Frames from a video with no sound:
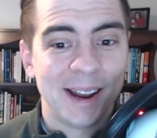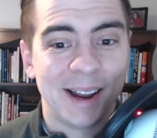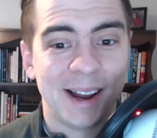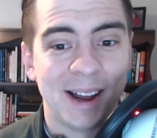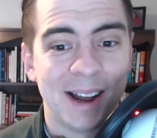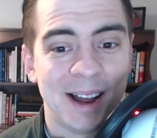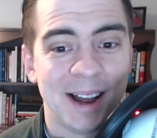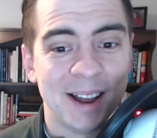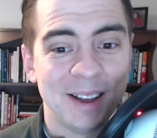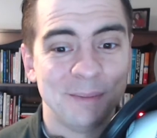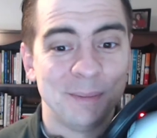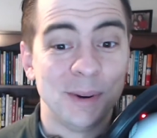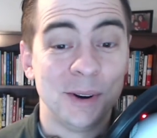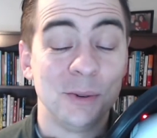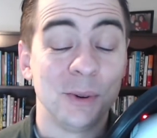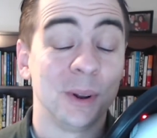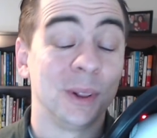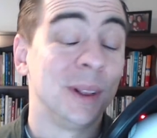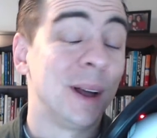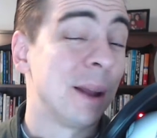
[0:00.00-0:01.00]
I've been
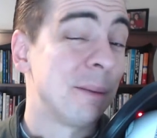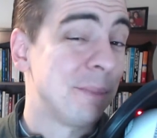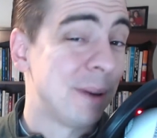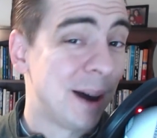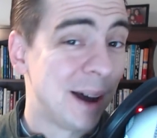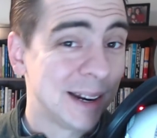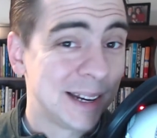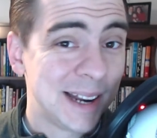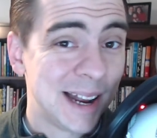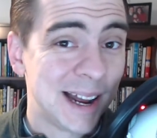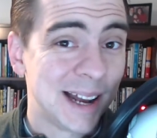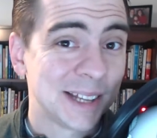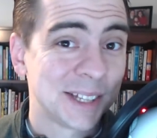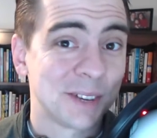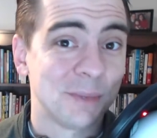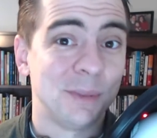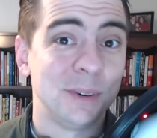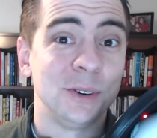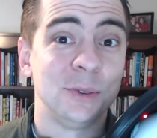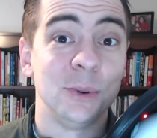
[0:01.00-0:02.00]
doing a lot of
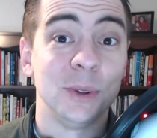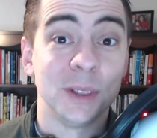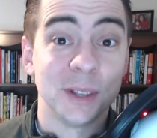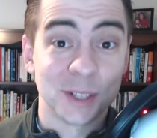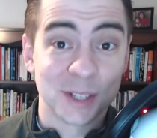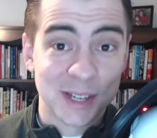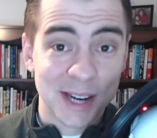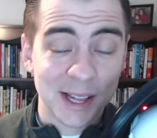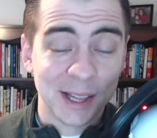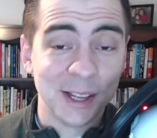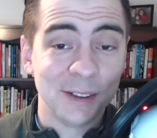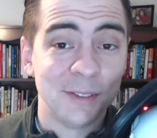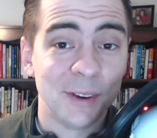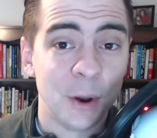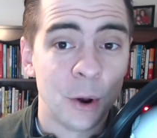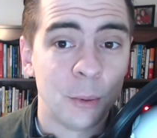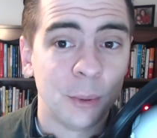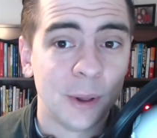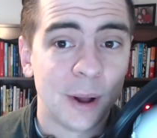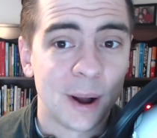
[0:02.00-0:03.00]
podcasts. I've been doing this daily
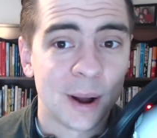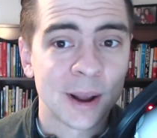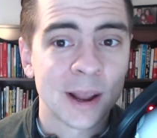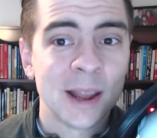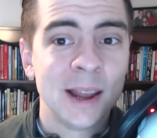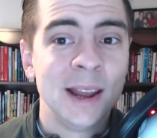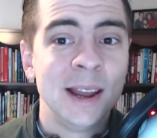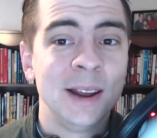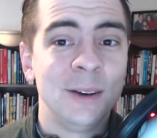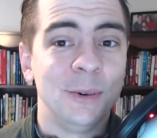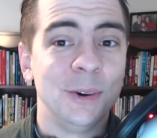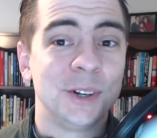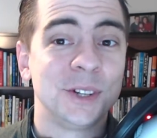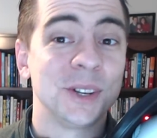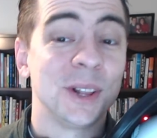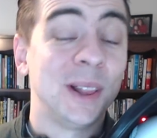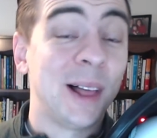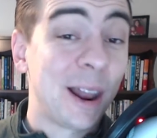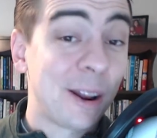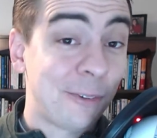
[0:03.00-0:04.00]
video blog, which is
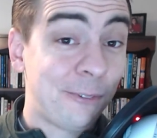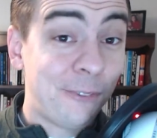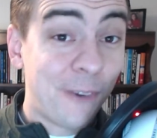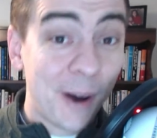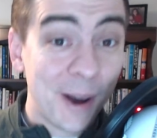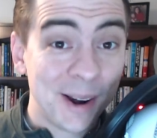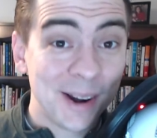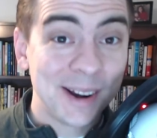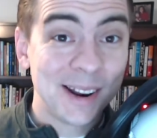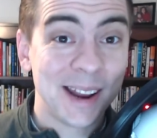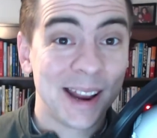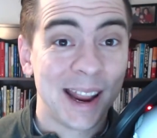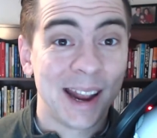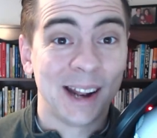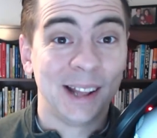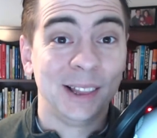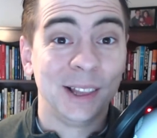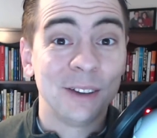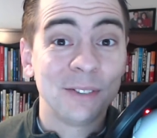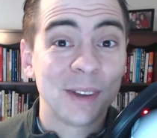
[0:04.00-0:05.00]
a lot of fun,
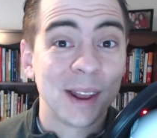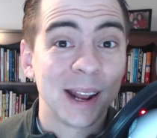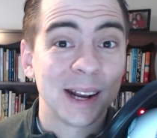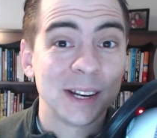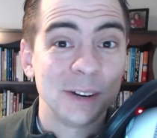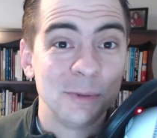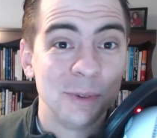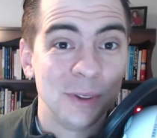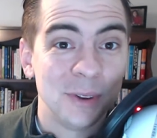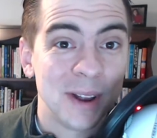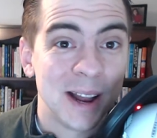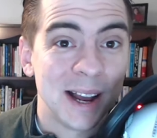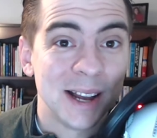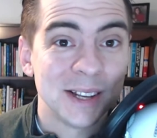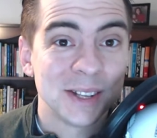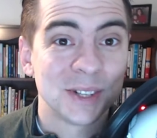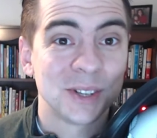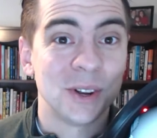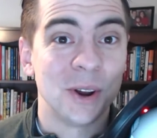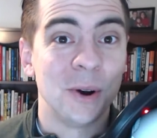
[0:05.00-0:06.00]
and I love connecting with you
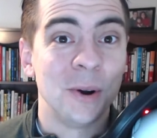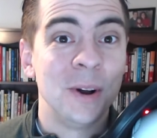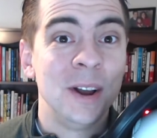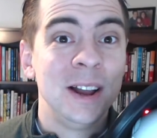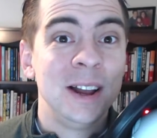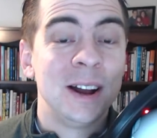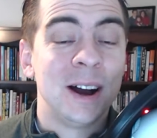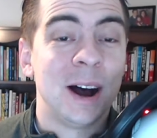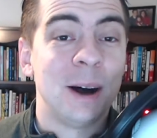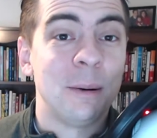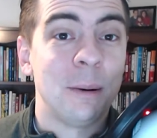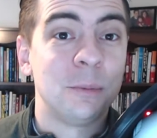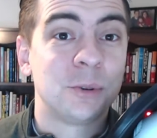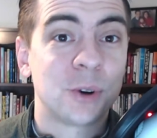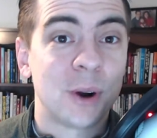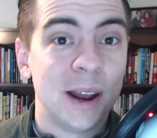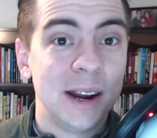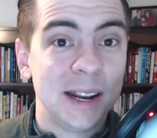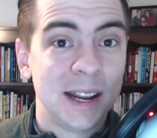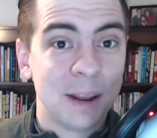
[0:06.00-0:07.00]
guys. So I'm
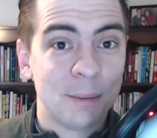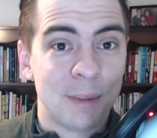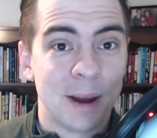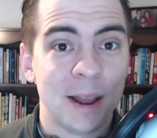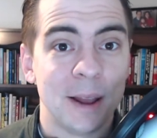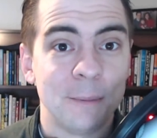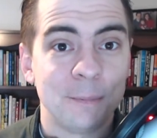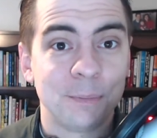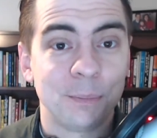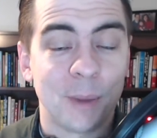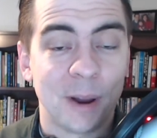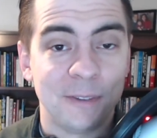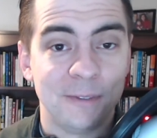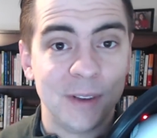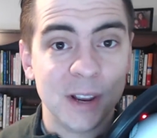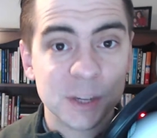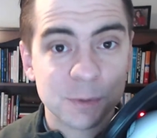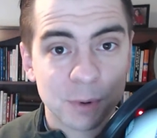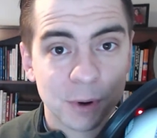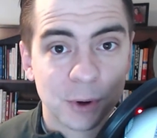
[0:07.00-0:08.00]
trying to get my
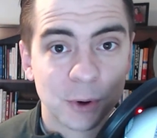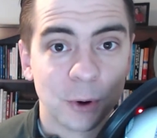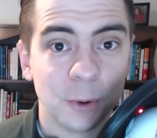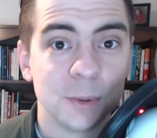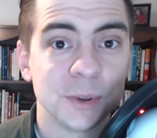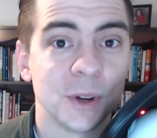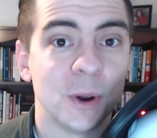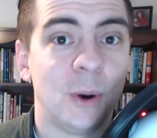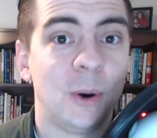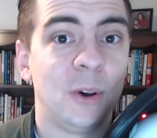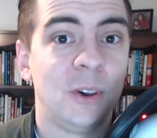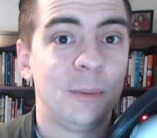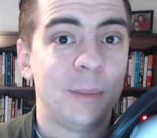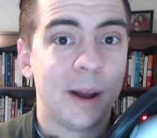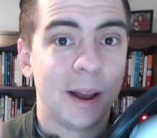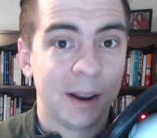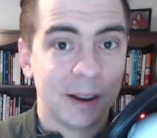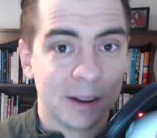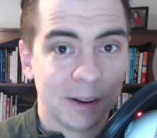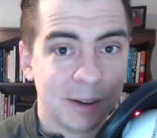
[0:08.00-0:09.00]
Facebook groups and
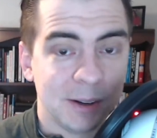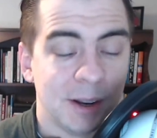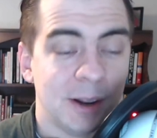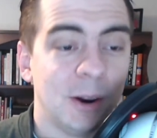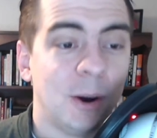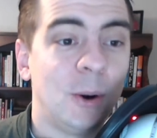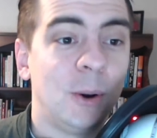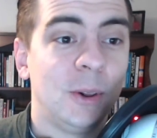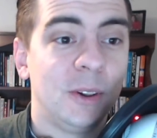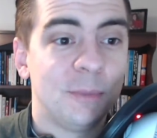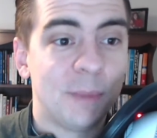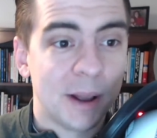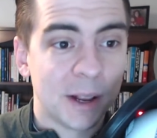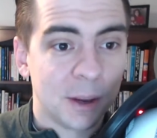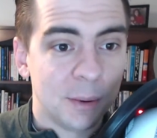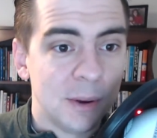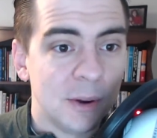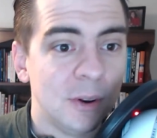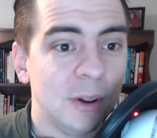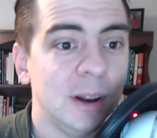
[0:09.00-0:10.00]
all of my
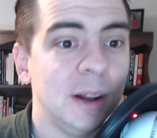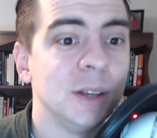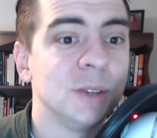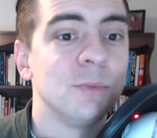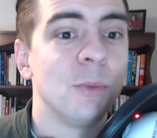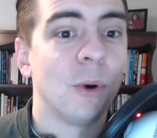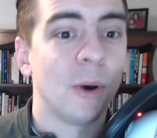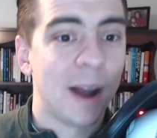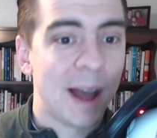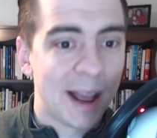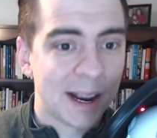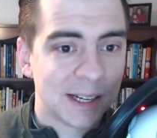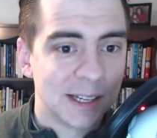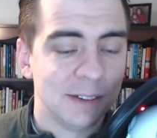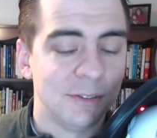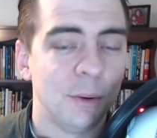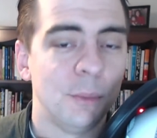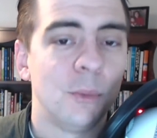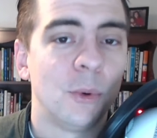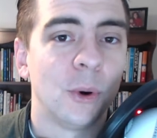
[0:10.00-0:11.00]
communities more
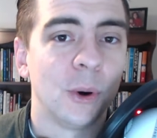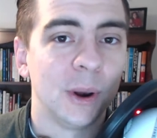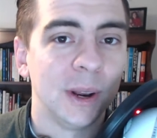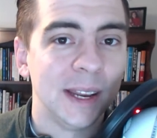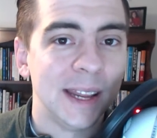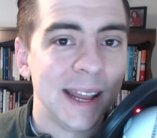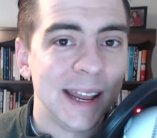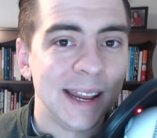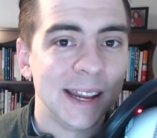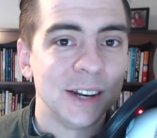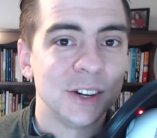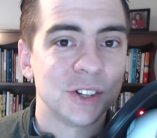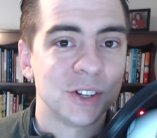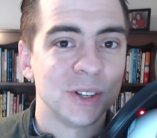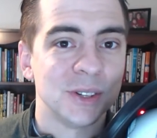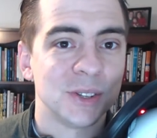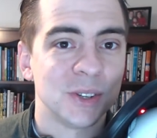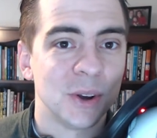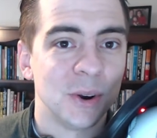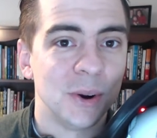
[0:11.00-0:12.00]
active and more engaged.
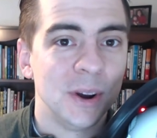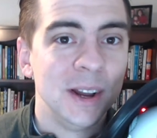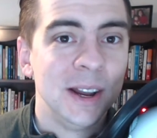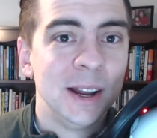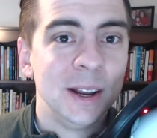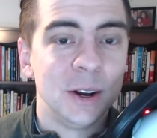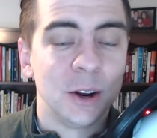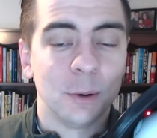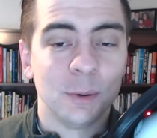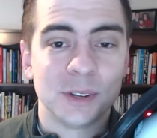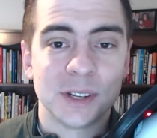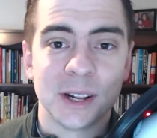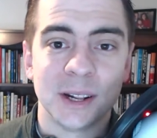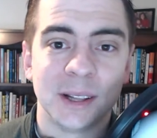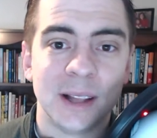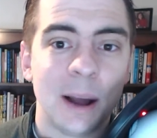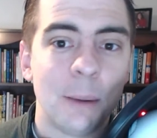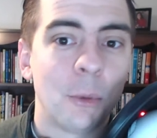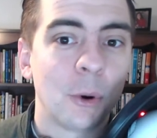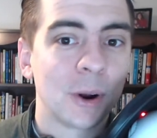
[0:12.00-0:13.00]
And so you're going to be seeing
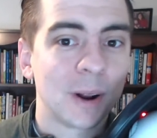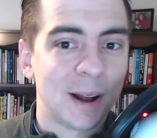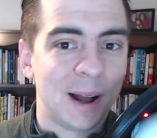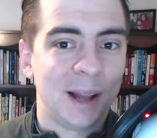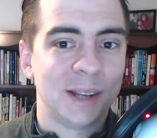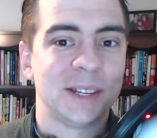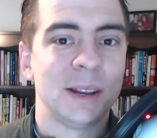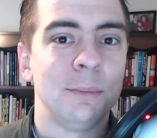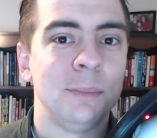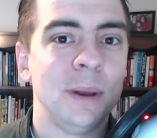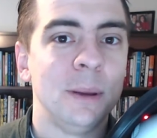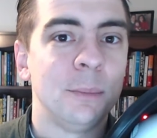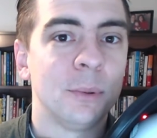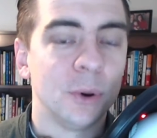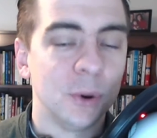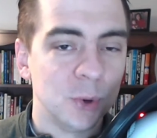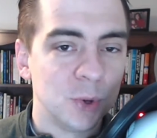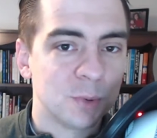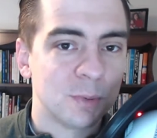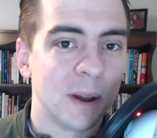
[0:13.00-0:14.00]
a lot more content being
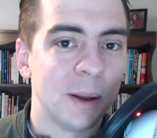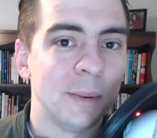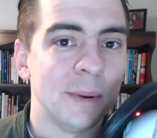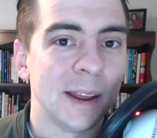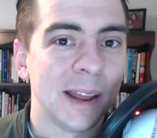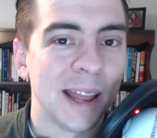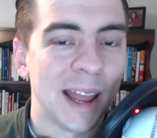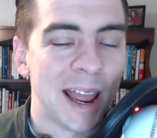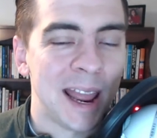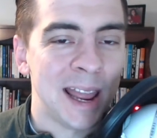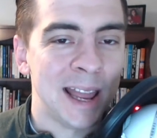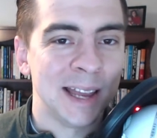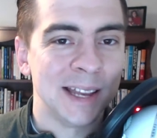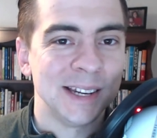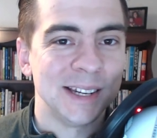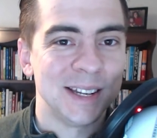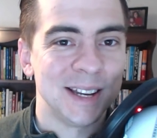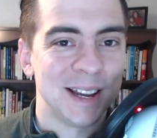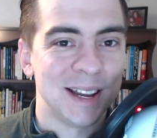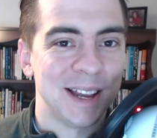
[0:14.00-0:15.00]
produced by me
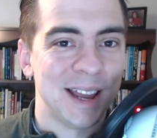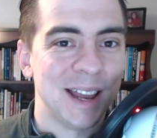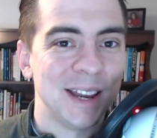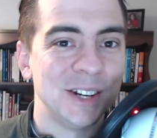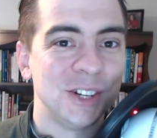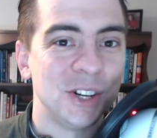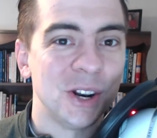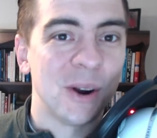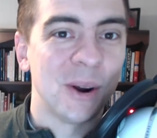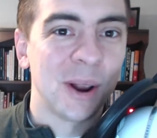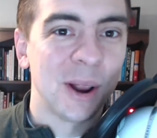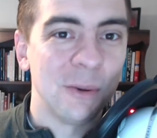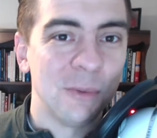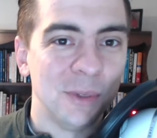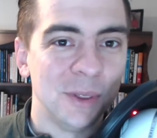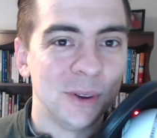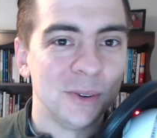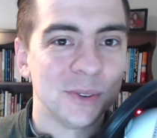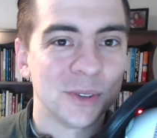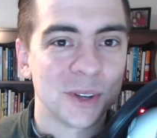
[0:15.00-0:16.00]
and sharing it
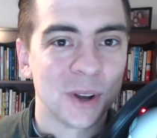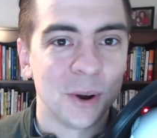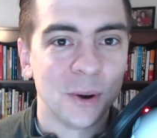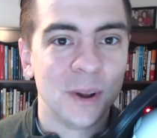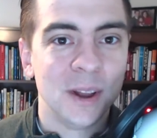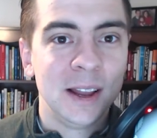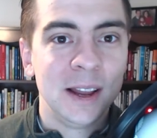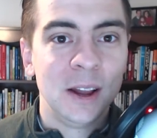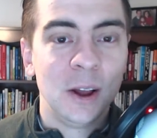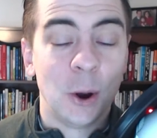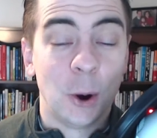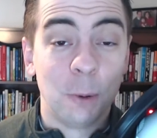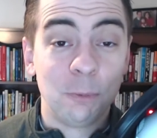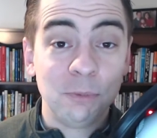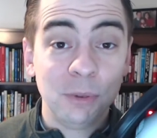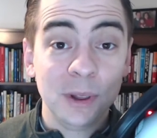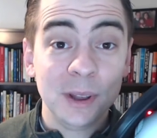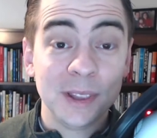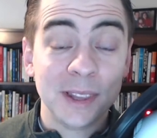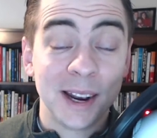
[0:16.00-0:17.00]
with you. So
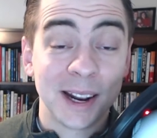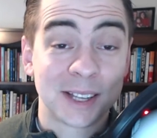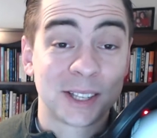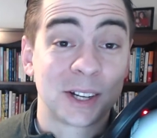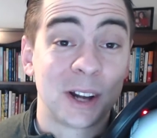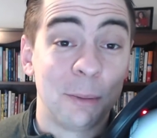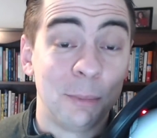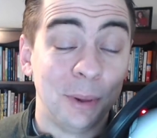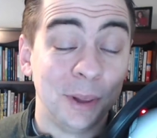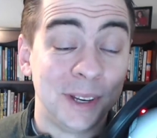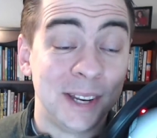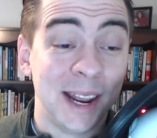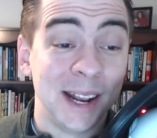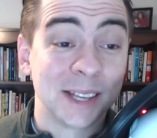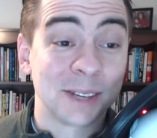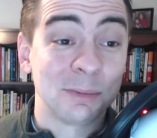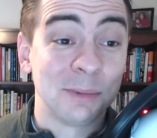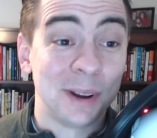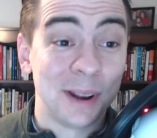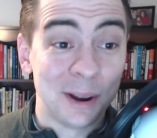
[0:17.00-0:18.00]
hopefully in the next couple of
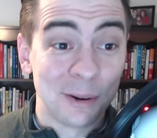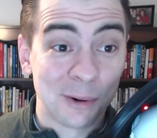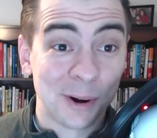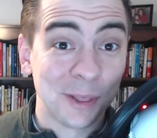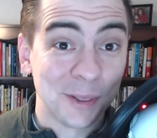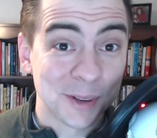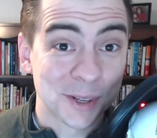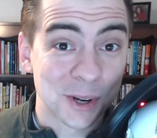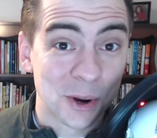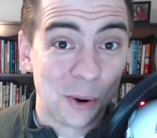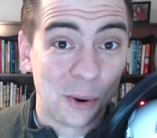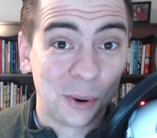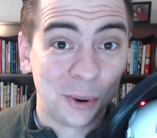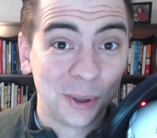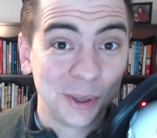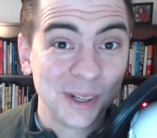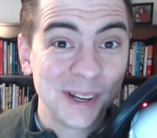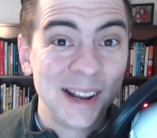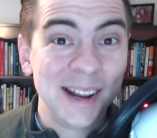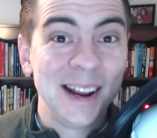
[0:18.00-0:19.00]
days, I'm going to get rid of this
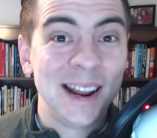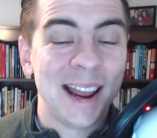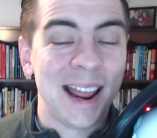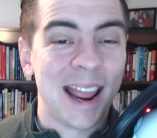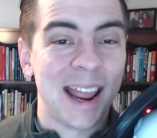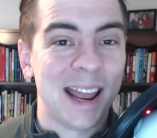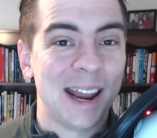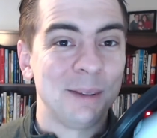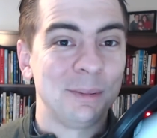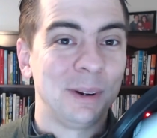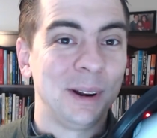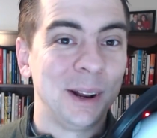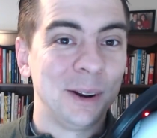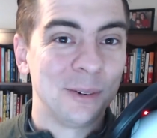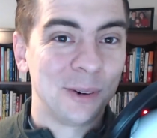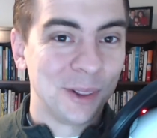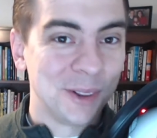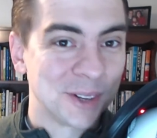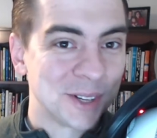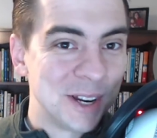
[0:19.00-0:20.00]
cold, and I'm going to get
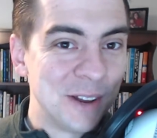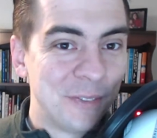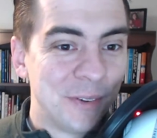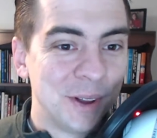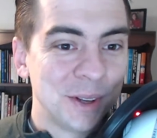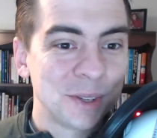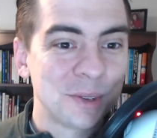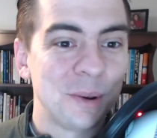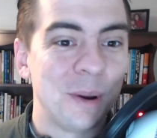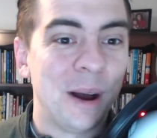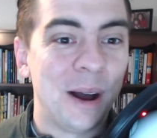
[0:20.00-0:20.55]
rid of the sniffles.